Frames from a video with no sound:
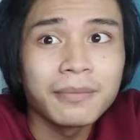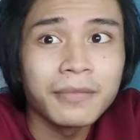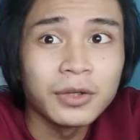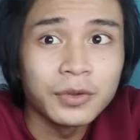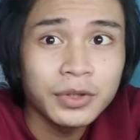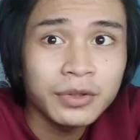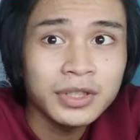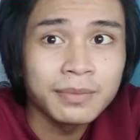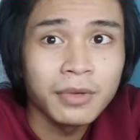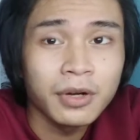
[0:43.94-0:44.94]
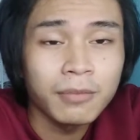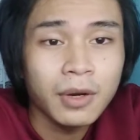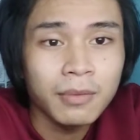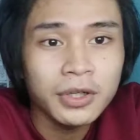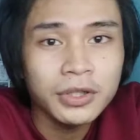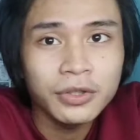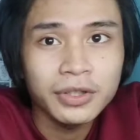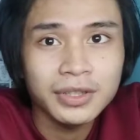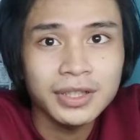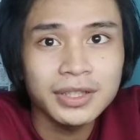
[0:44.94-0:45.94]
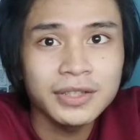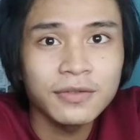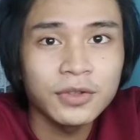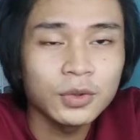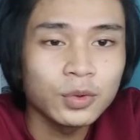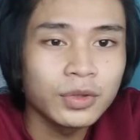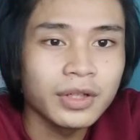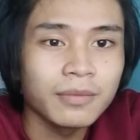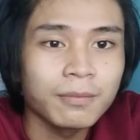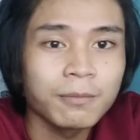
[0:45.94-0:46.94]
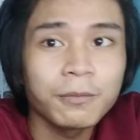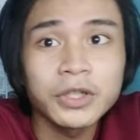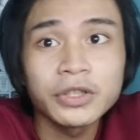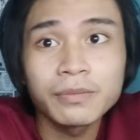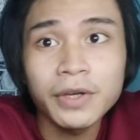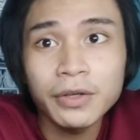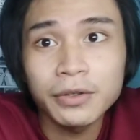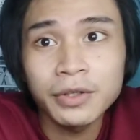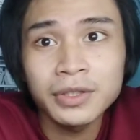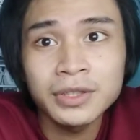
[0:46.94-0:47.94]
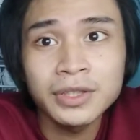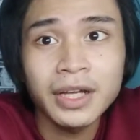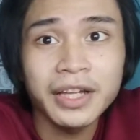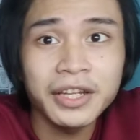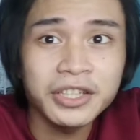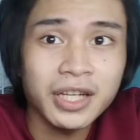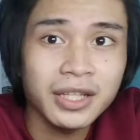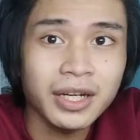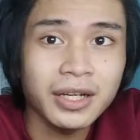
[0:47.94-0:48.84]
Arduino is very popular choices for student, project maker, and etc.